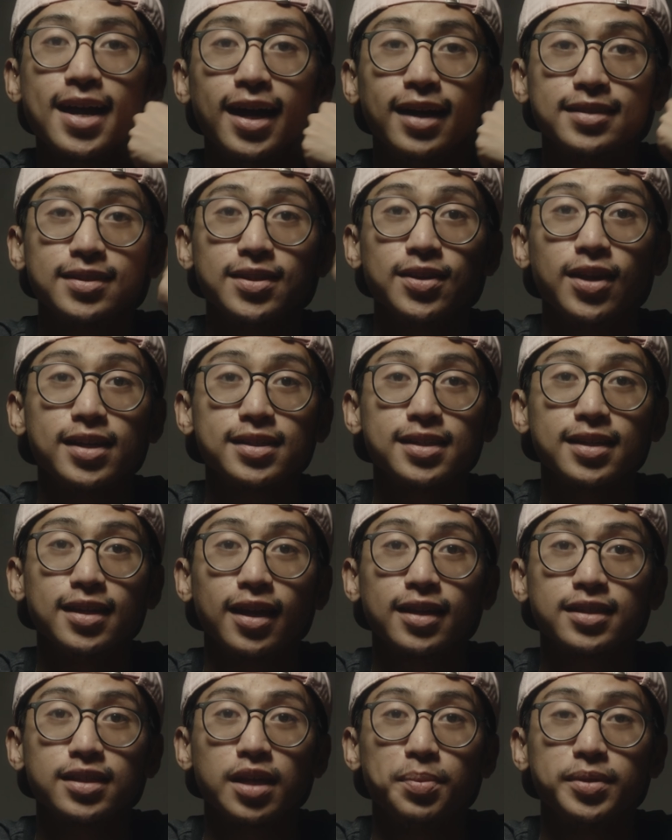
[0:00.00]
I'll see you guys in the
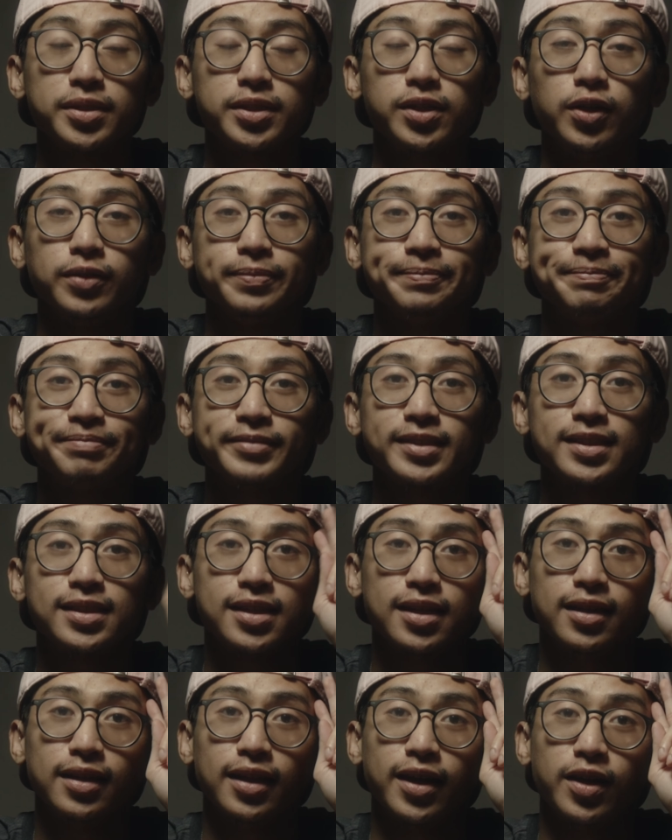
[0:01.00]
next episode.
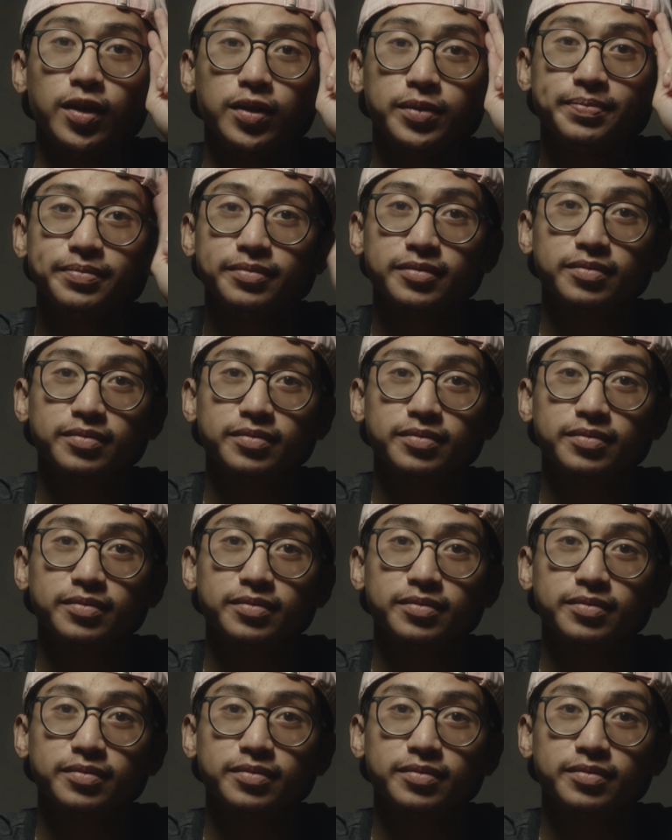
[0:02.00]
See you later.